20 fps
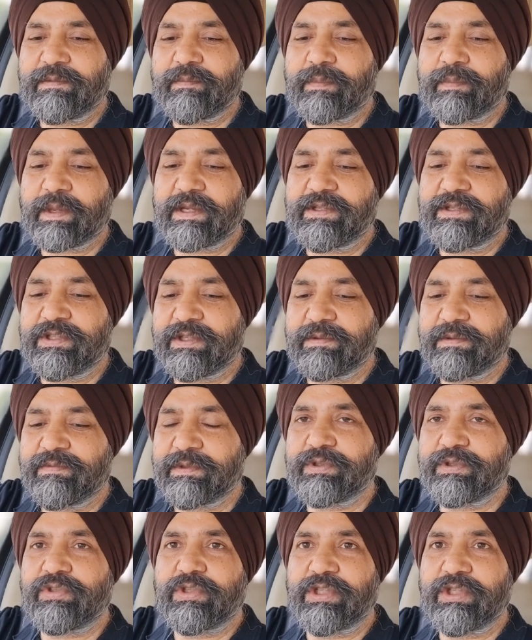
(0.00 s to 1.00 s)
months of
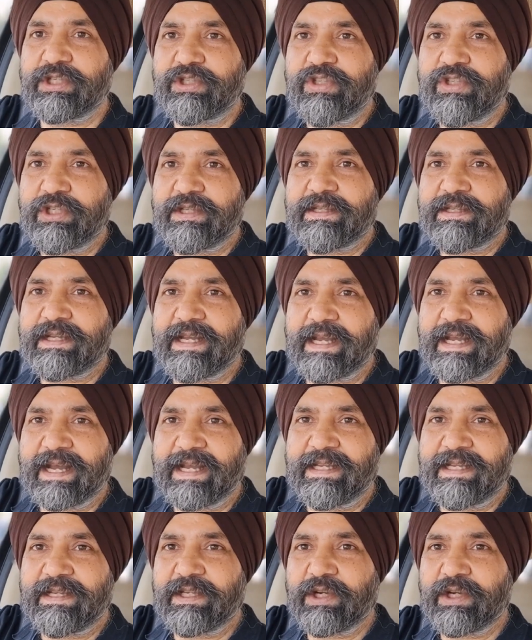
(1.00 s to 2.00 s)
frustration
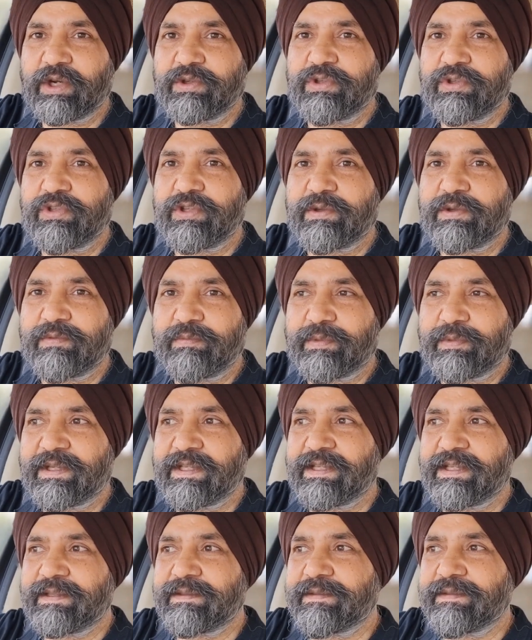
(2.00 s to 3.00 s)
and lots of
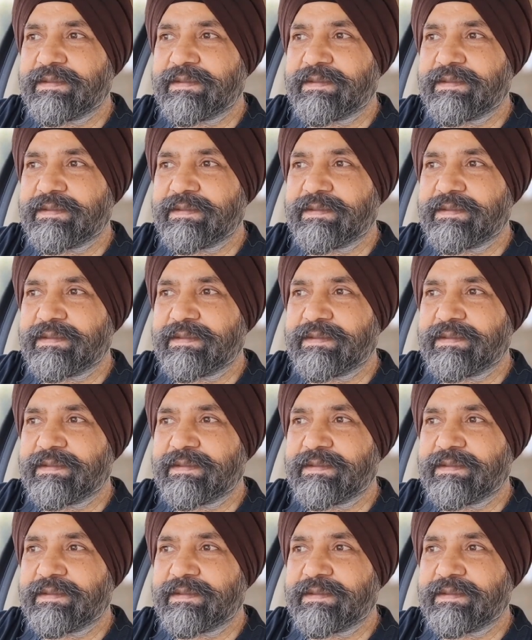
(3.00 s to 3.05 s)
money.